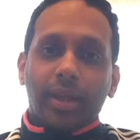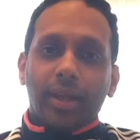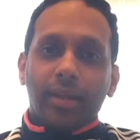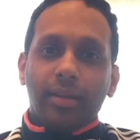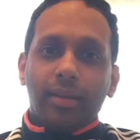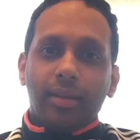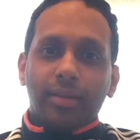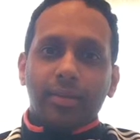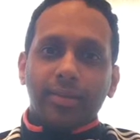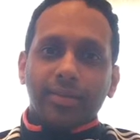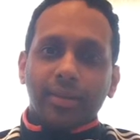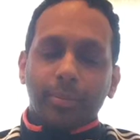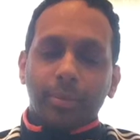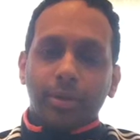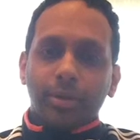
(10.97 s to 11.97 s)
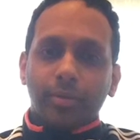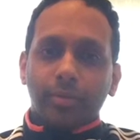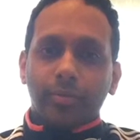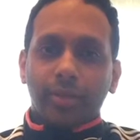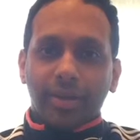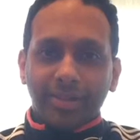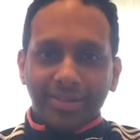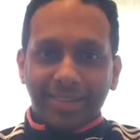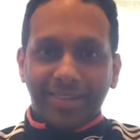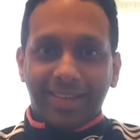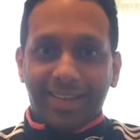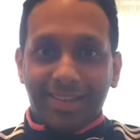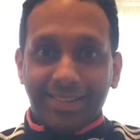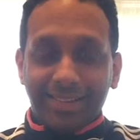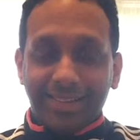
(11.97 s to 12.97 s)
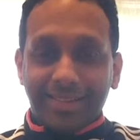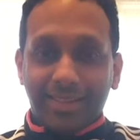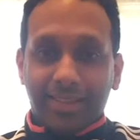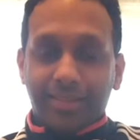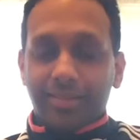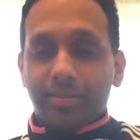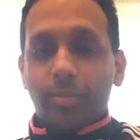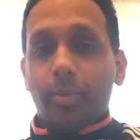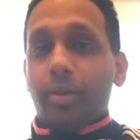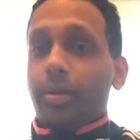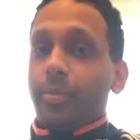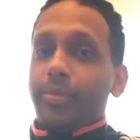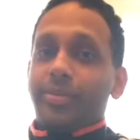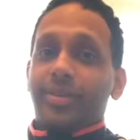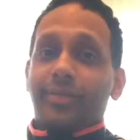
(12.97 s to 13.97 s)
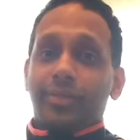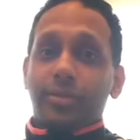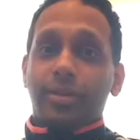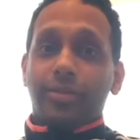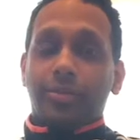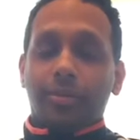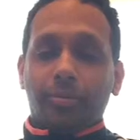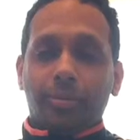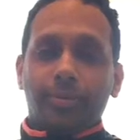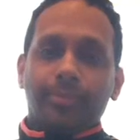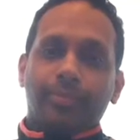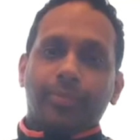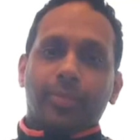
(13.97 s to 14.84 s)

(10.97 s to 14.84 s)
in the summer of 1986 when I was 7 years old.